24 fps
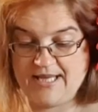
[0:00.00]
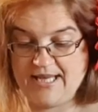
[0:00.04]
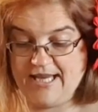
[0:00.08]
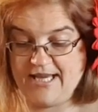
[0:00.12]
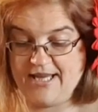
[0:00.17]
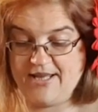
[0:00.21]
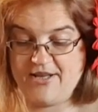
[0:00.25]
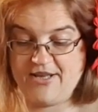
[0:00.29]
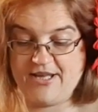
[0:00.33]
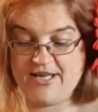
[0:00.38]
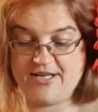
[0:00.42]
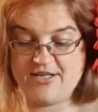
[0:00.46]

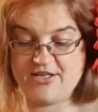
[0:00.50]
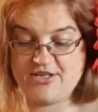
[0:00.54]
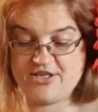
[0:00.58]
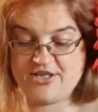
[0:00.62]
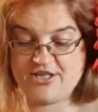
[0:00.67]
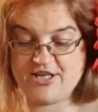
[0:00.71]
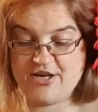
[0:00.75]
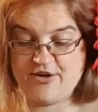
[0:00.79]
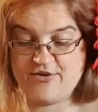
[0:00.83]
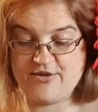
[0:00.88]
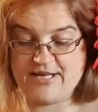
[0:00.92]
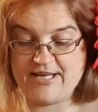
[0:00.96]
And then
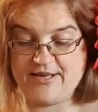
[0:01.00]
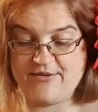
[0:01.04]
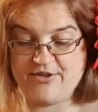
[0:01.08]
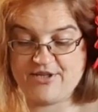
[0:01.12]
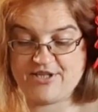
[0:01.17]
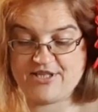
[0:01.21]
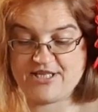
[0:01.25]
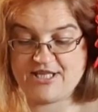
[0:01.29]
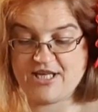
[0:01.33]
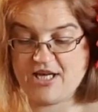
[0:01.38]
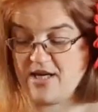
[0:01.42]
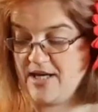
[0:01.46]
sew down
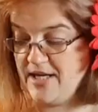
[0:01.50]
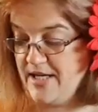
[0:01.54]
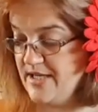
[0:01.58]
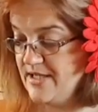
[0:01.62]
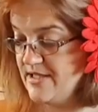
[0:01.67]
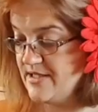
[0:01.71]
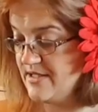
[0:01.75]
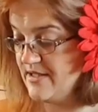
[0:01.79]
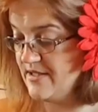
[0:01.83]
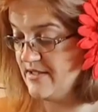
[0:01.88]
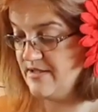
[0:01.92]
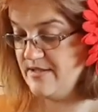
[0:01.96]
the
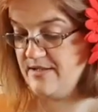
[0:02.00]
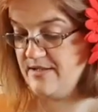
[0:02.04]
side